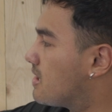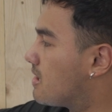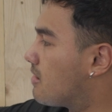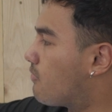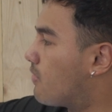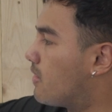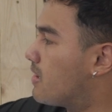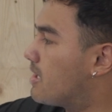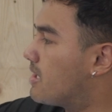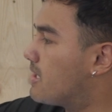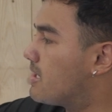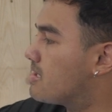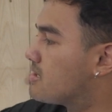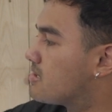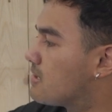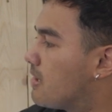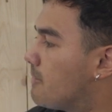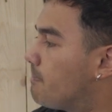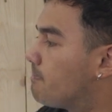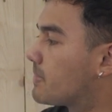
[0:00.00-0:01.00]
at the front here.
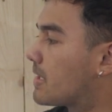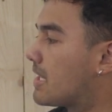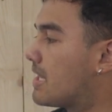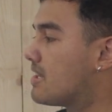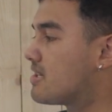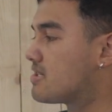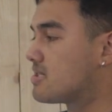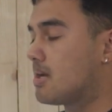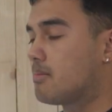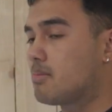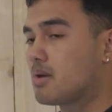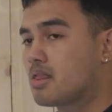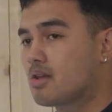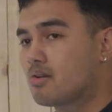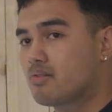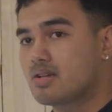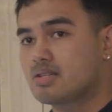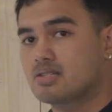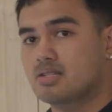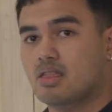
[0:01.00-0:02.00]
So in the summer,
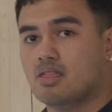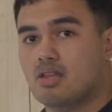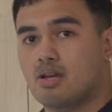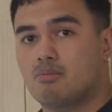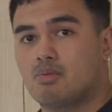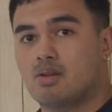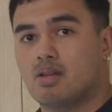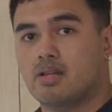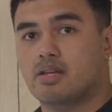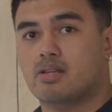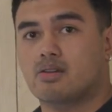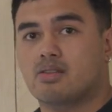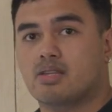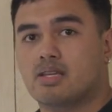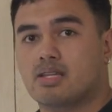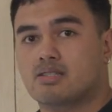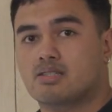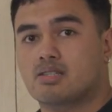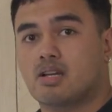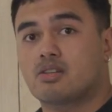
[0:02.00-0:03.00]
there is a thermal lining on
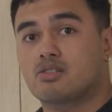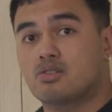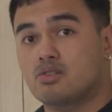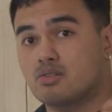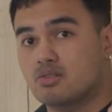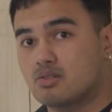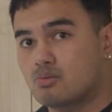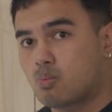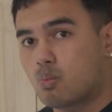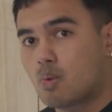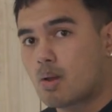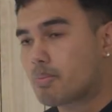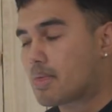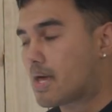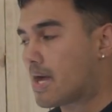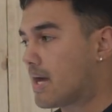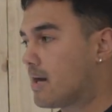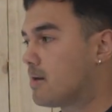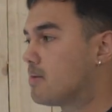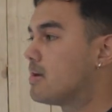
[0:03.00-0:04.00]
the inside. So you just whip
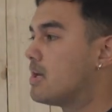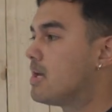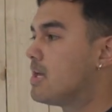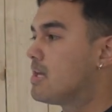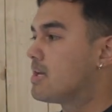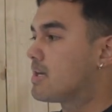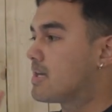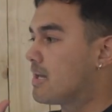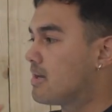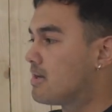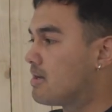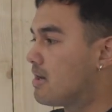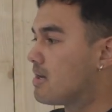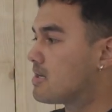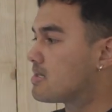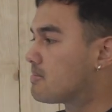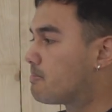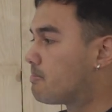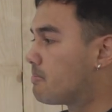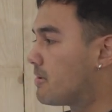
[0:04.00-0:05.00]
that out, get
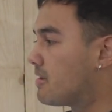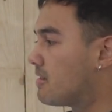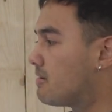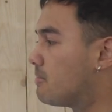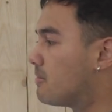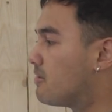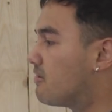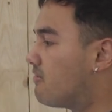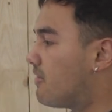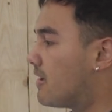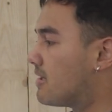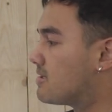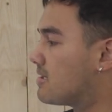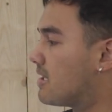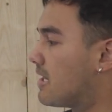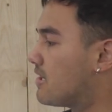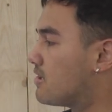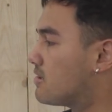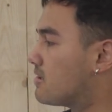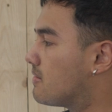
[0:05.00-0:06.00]
nice breathable
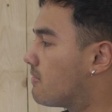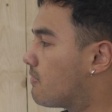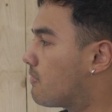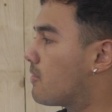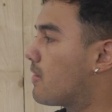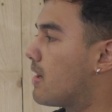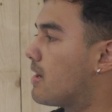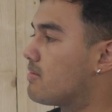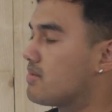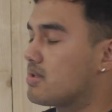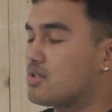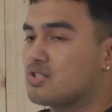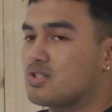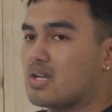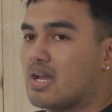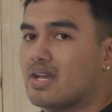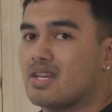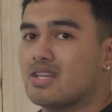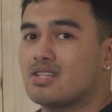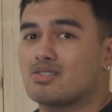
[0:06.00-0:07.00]
ventilation throughout this
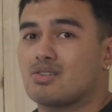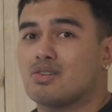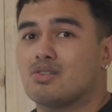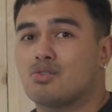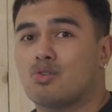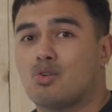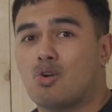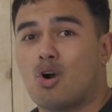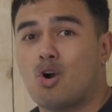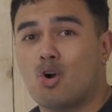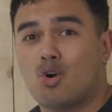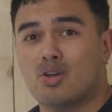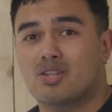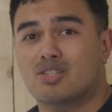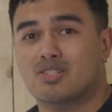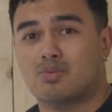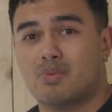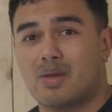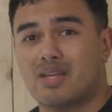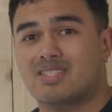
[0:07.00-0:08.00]
jacket. So you're not hot
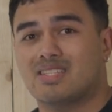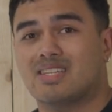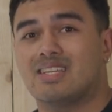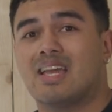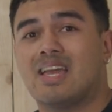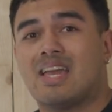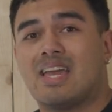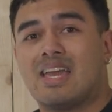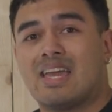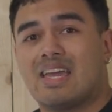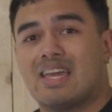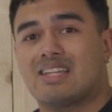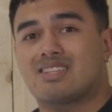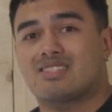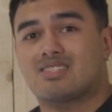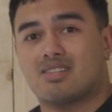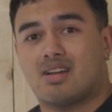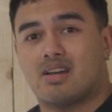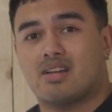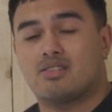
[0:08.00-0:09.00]
and sweaty
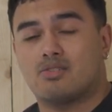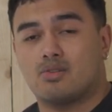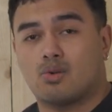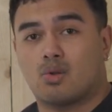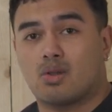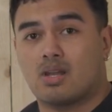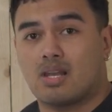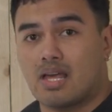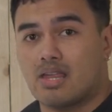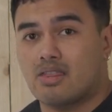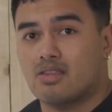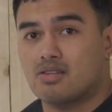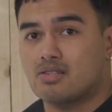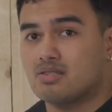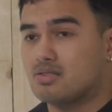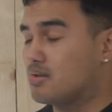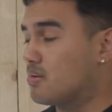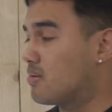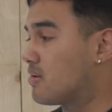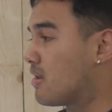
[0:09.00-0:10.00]
inside your
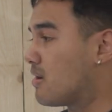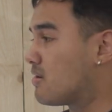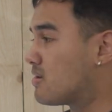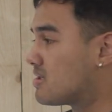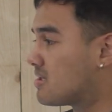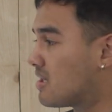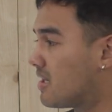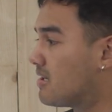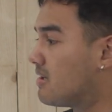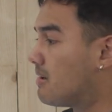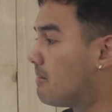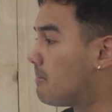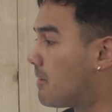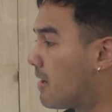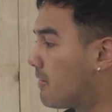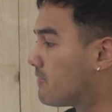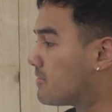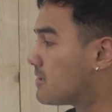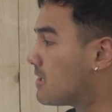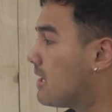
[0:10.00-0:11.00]
leathers during those sunnier
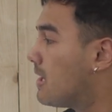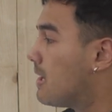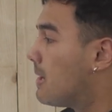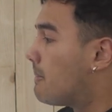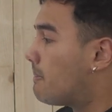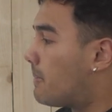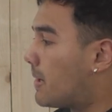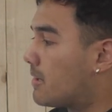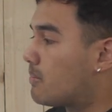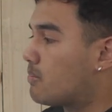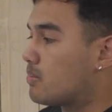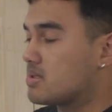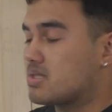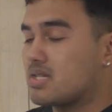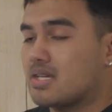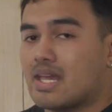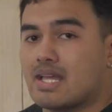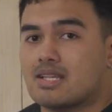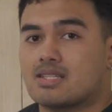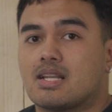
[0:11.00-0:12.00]
months. But once
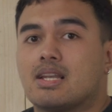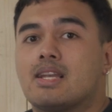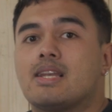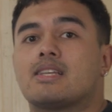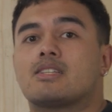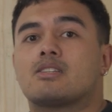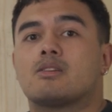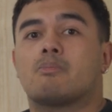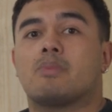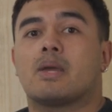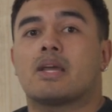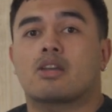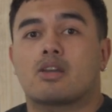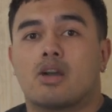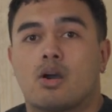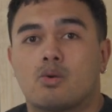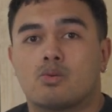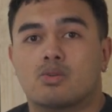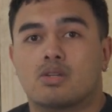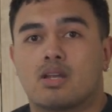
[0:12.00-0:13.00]
it gets a little bit
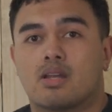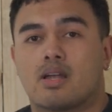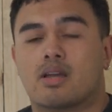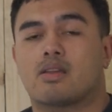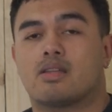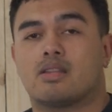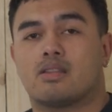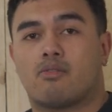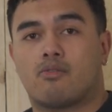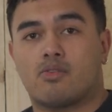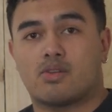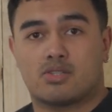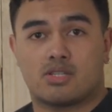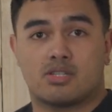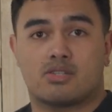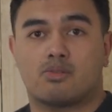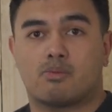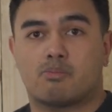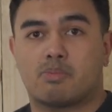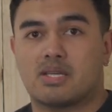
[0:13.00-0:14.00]
colder, like in the
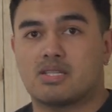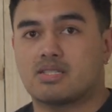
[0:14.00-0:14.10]
footage you'll be